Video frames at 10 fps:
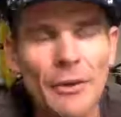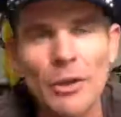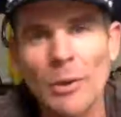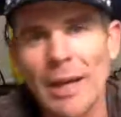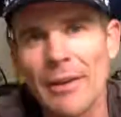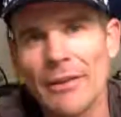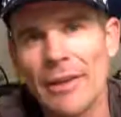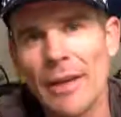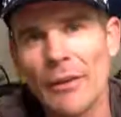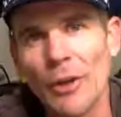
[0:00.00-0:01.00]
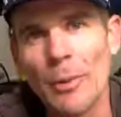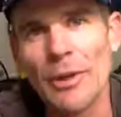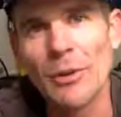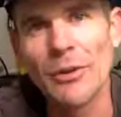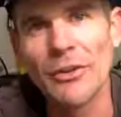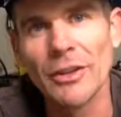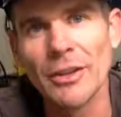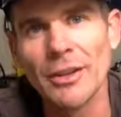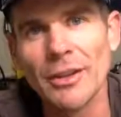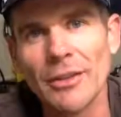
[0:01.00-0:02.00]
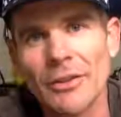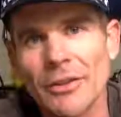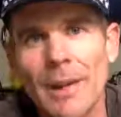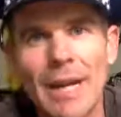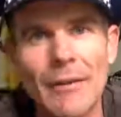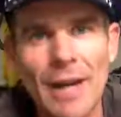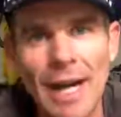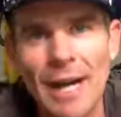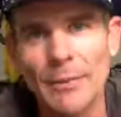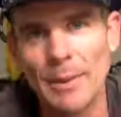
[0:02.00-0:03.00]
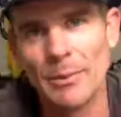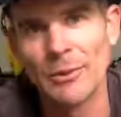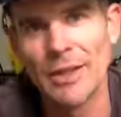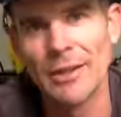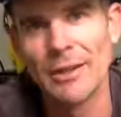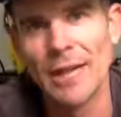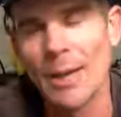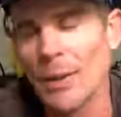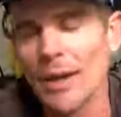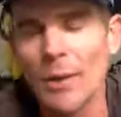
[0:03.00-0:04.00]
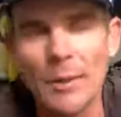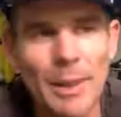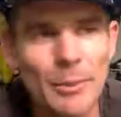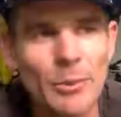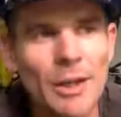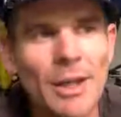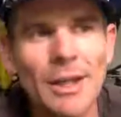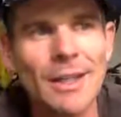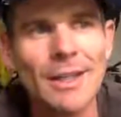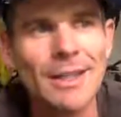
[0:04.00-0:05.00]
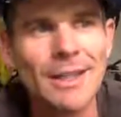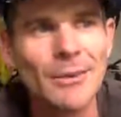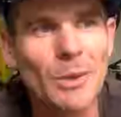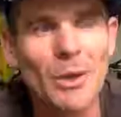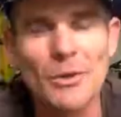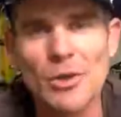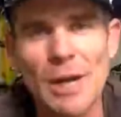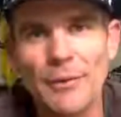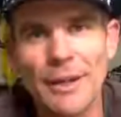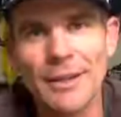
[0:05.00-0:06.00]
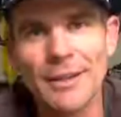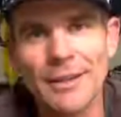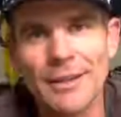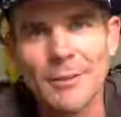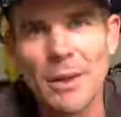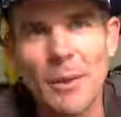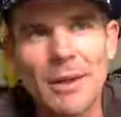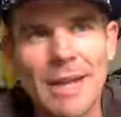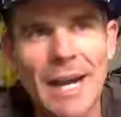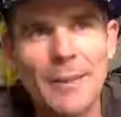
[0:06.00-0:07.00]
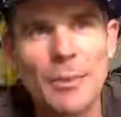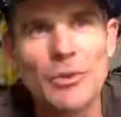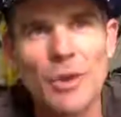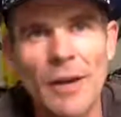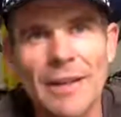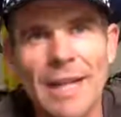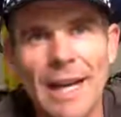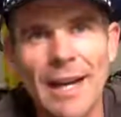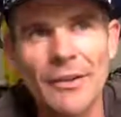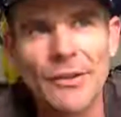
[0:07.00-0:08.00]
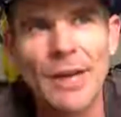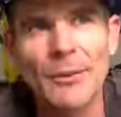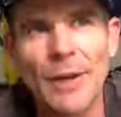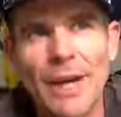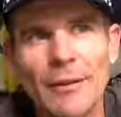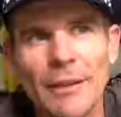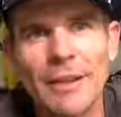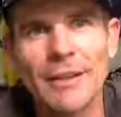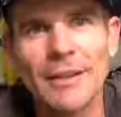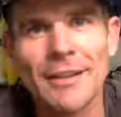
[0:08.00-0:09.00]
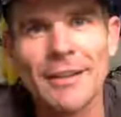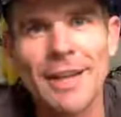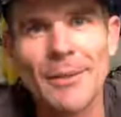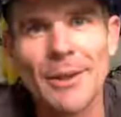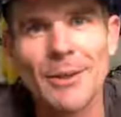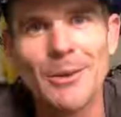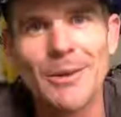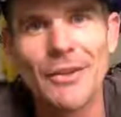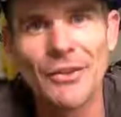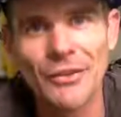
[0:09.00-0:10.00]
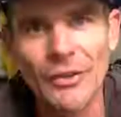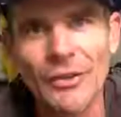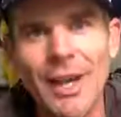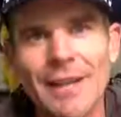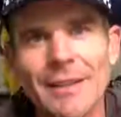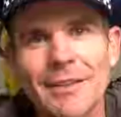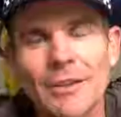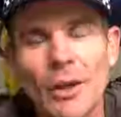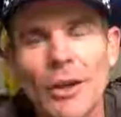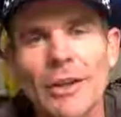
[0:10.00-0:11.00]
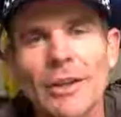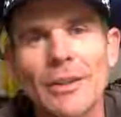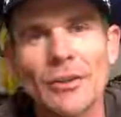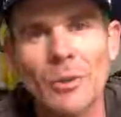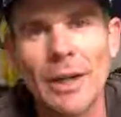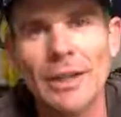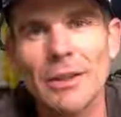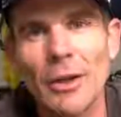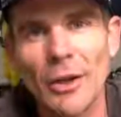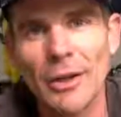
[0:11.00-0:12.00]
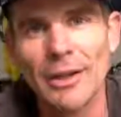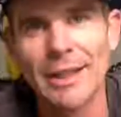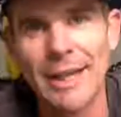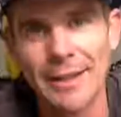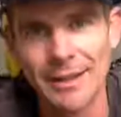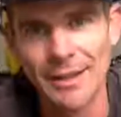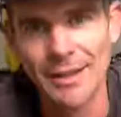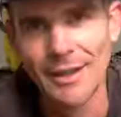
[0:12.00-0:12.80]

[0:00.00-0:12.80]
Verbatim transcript: the Q and A at the, at the top of the hill this year, just to make it even harder for people to attend. And we don't want people, we don't want traffic. We don't want people driving cars to come to our event up the hill. This is for cyclists. You earn it. You sweat it. You earn it. You get it.